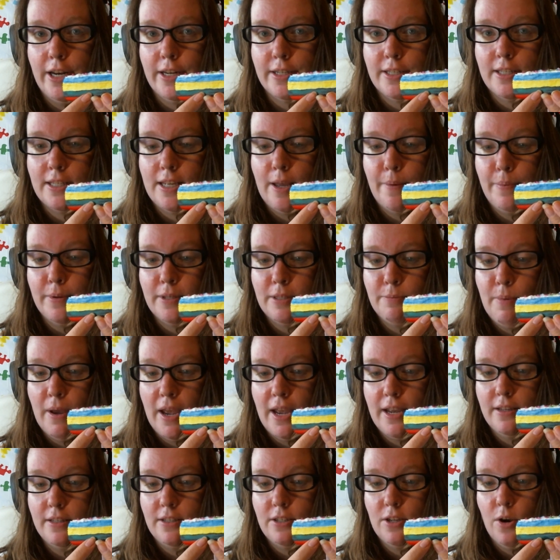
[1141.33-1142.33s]
skip a
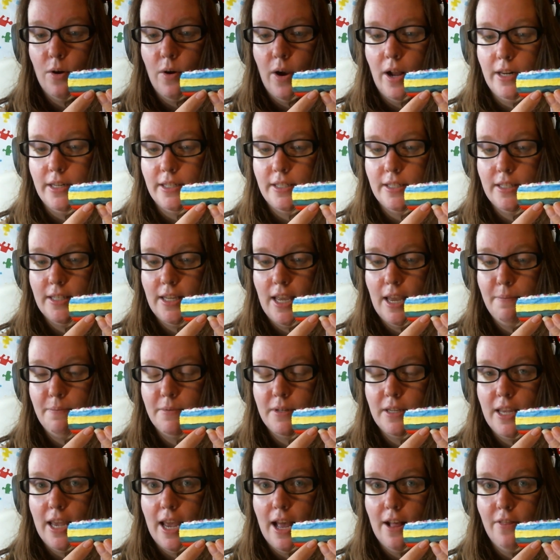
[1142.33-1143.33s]
space, so I
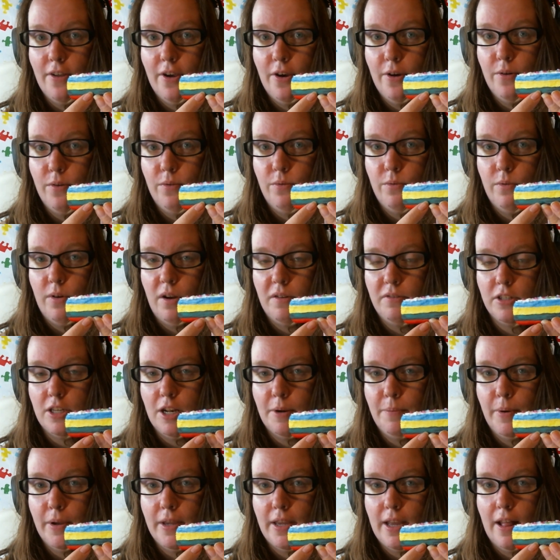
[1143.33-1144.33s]
skipped yellow. I was
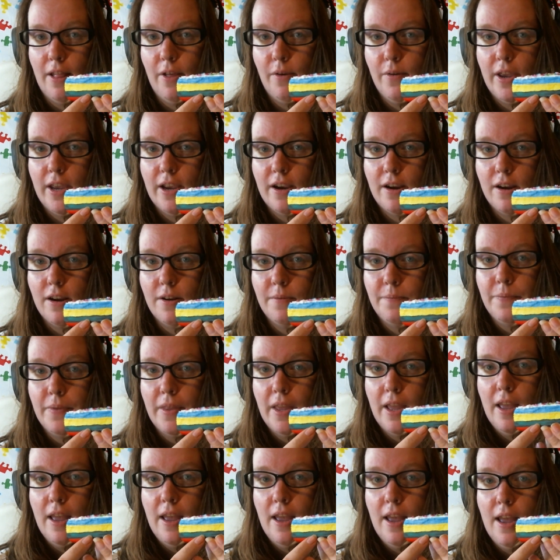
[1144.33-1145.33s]
going to put yellow here.
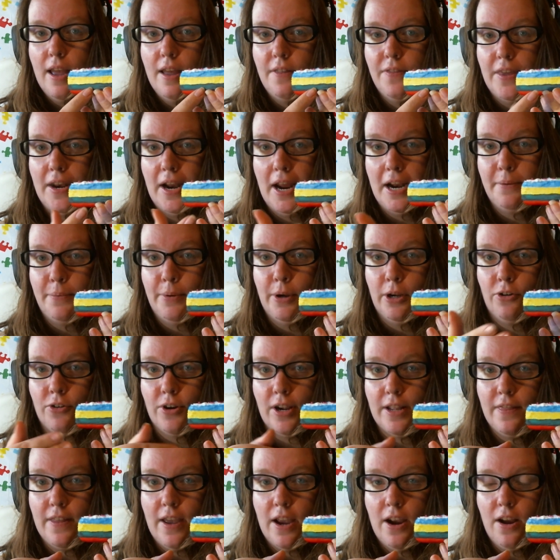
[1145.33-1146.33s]
Then I had to put
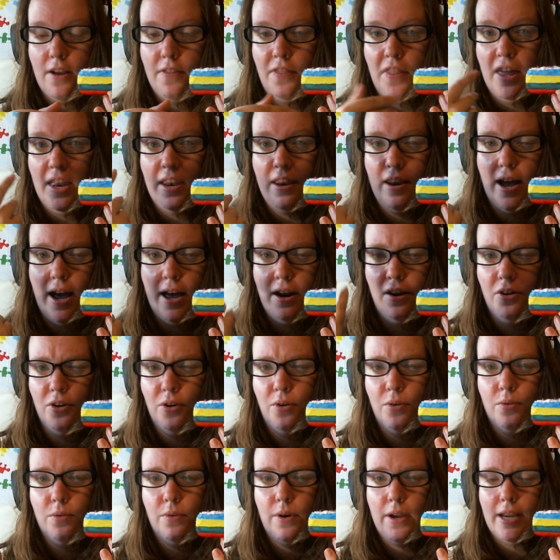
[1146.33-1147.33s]
green there, and then, I don't
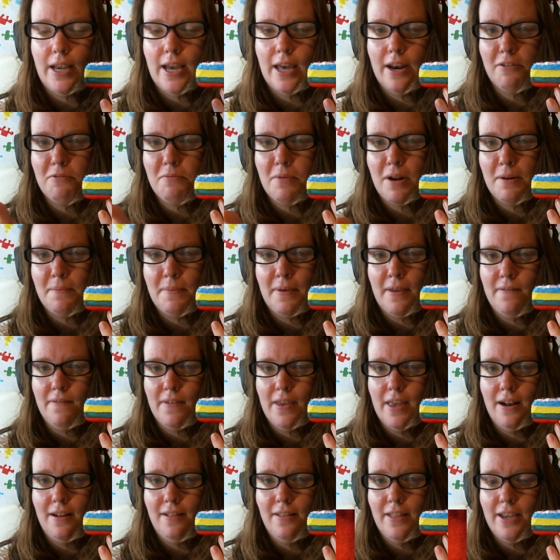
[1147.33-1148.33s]
know, it kind of reminded me of
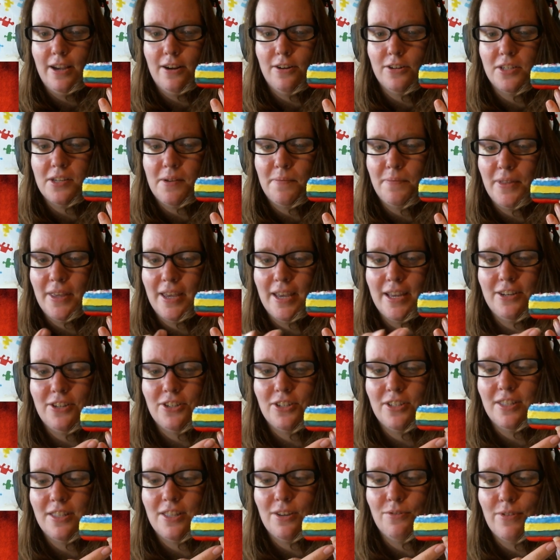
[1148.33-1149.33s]
Italy or something,
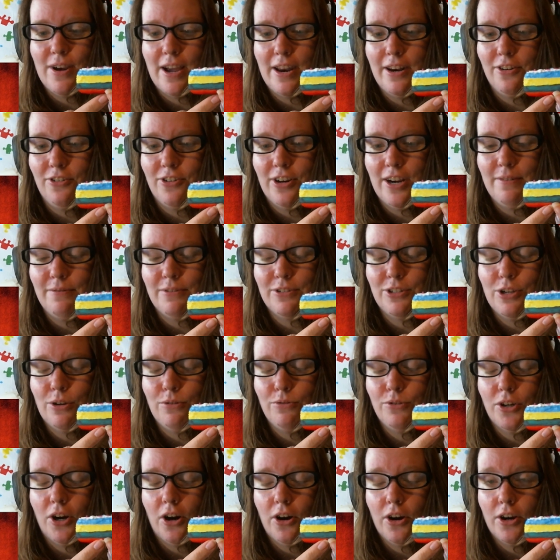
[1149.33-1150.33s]
just the red and green were so
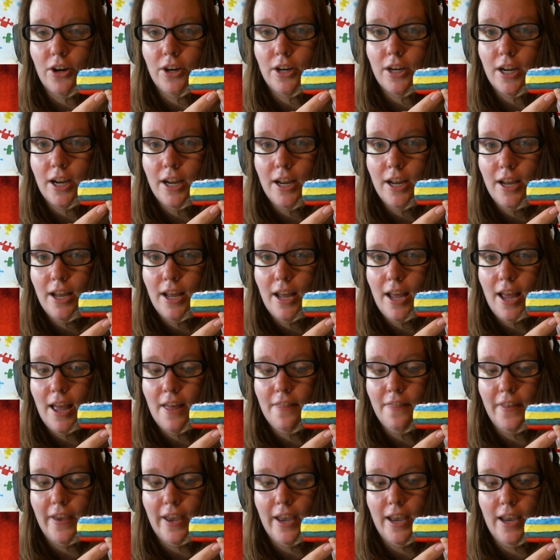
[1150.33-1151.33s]
dark.
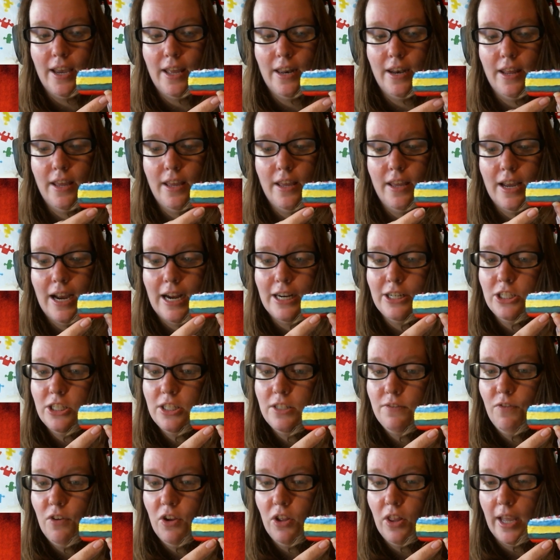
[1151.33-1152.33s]
And then, I
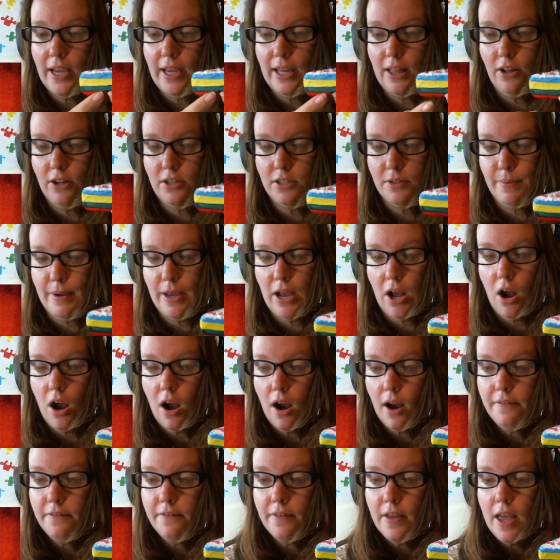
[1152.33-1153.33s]
just feel like it looked a bit
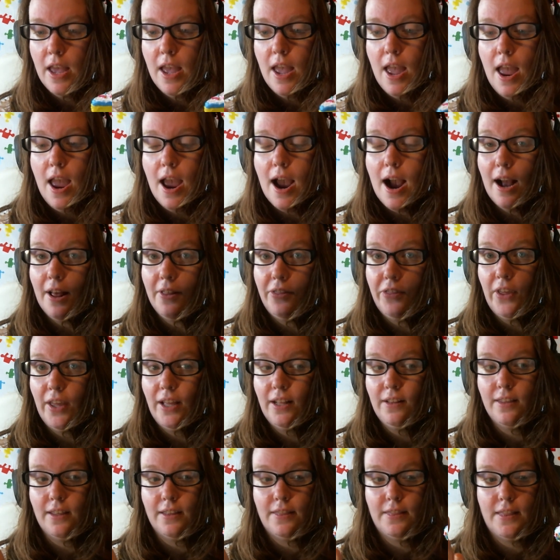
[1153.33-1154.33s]
off. I
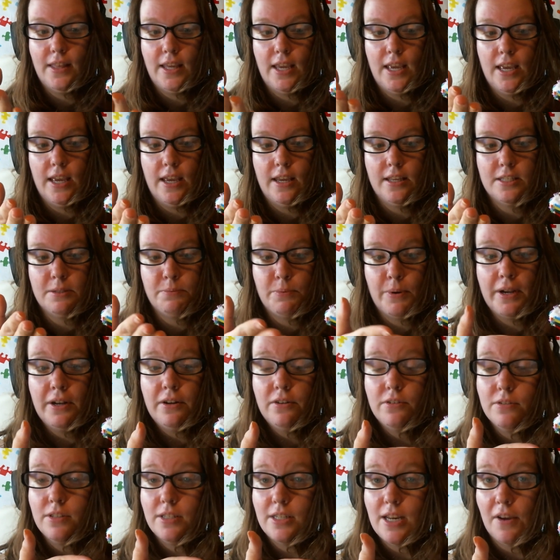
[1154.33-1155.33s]
think that the
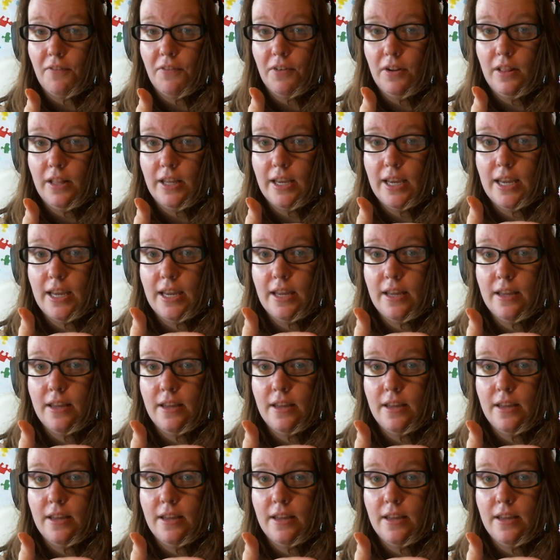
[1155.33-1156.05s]
sprinkles definitely